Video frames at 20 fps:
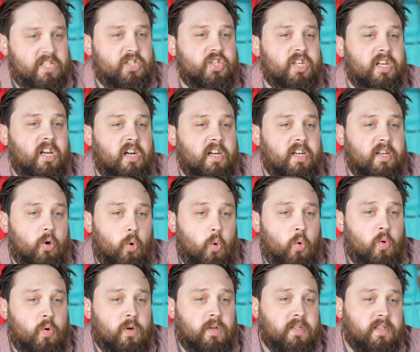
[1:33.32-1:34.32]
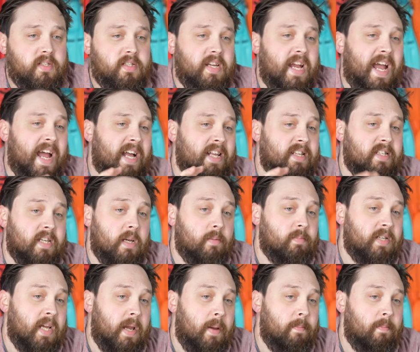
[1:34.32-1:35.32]
July and August and
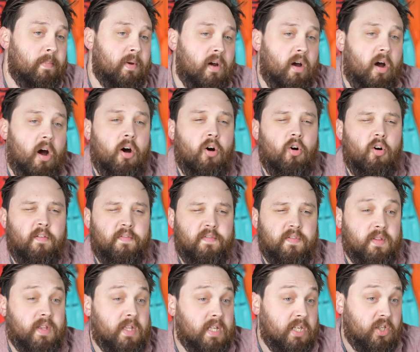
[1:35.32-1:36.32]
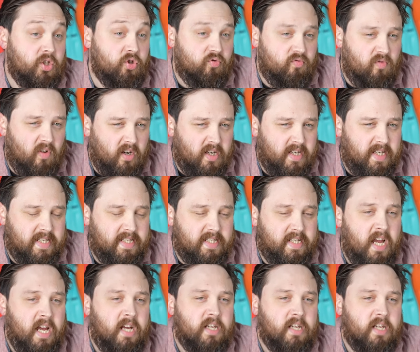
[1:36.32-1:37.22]
September are often the driest,